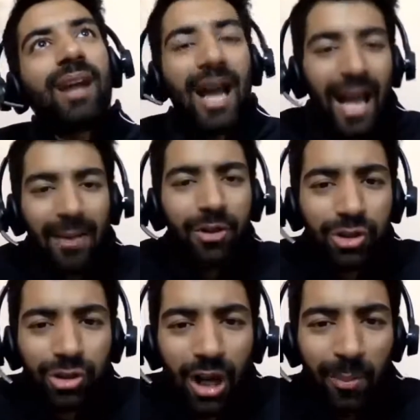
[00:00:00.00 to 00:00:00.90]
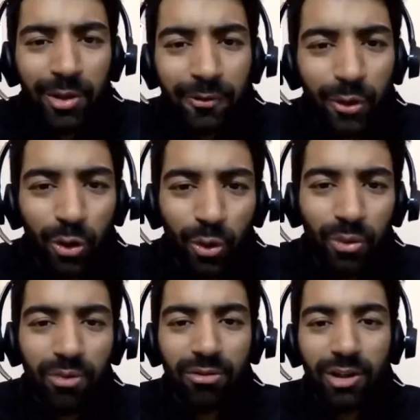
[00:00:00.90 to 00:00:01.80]
I'm not sure how many of you
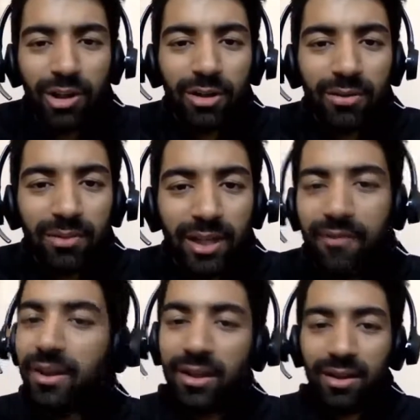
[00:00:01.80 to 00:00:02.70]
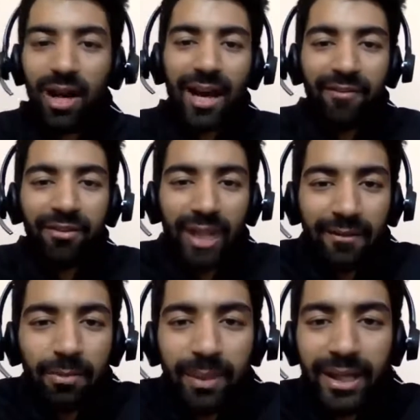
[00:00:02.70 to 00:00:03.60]
know. Even I've
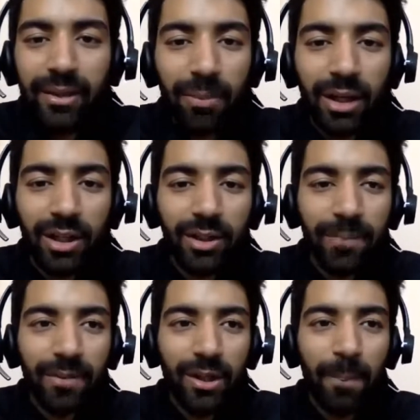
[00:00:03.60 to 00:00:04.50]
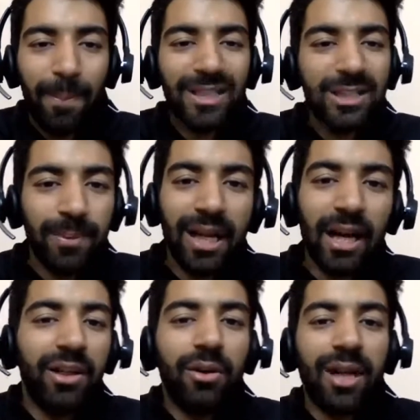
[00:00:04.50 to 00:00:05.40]
never been, but BITS,
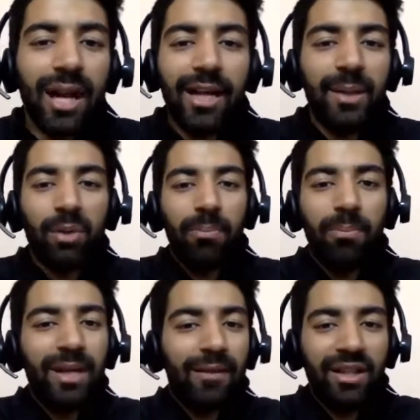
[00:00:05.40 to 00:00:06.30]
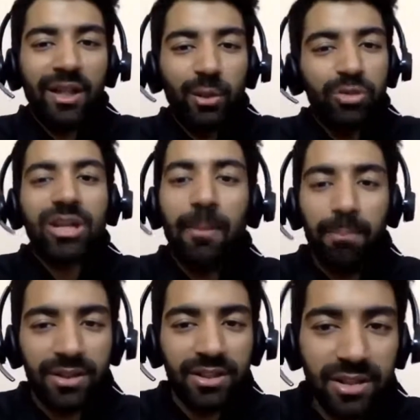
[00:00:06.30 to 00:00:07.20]
Pilani, or IIT Bombay have their huge
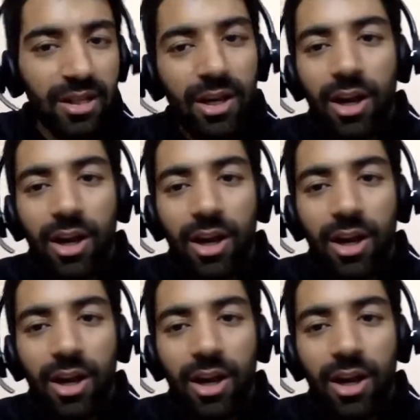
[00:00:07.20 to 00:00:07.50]
campuses.